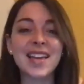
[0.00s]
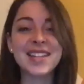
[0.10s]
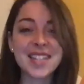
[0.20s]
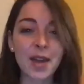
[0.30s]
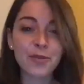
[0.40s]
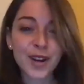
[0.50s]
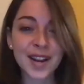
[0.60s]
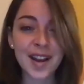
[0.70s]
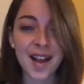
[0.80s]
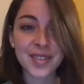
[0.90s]

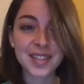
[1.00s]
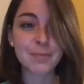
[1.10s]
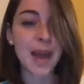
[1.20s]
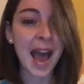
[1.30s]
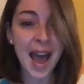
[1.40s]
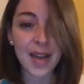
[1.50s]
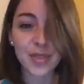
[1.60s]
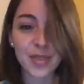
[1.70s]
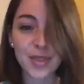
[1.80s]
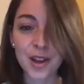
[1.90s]
endeavoring on this path
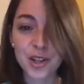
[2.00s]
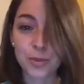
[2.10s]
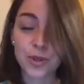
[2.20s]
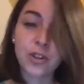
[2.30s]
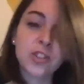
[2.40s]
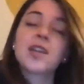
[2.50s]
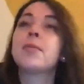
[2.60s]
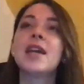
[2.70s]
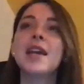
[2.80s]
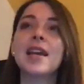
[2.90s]
of entrepreneurship